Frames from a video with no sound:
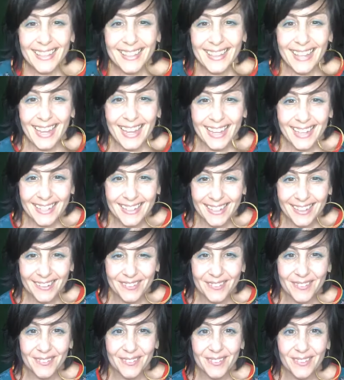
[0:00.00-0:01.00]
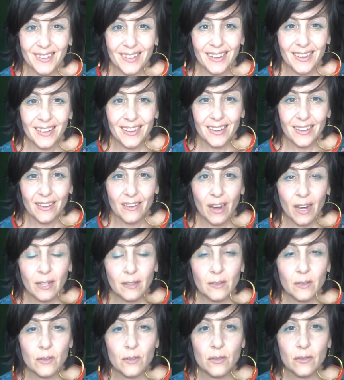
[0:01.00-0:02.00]
Thank you. Right,
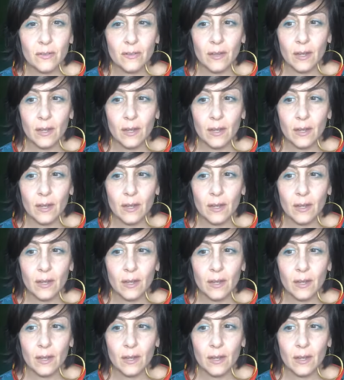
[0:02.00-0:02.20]
so